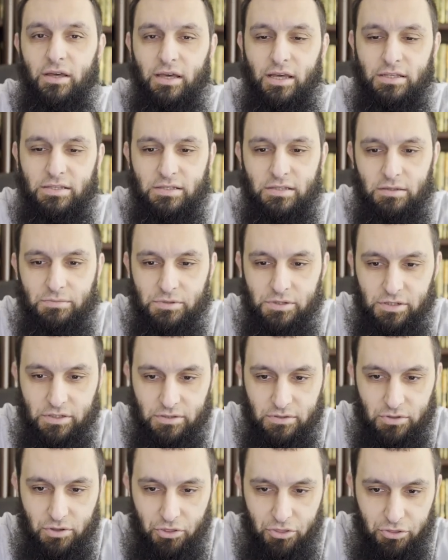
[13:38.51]
It's limited
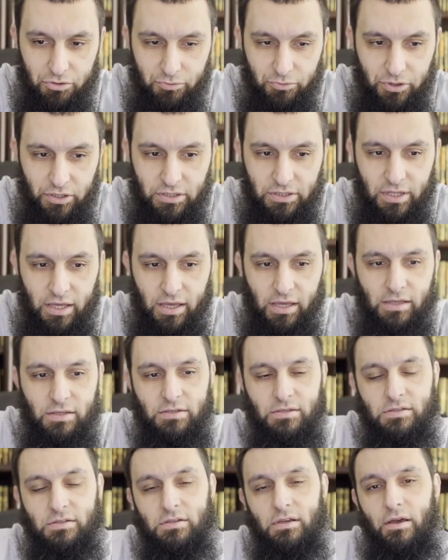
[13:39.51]
to 3
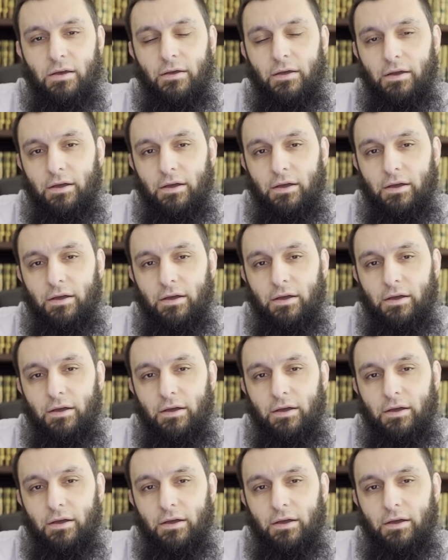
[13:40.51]
days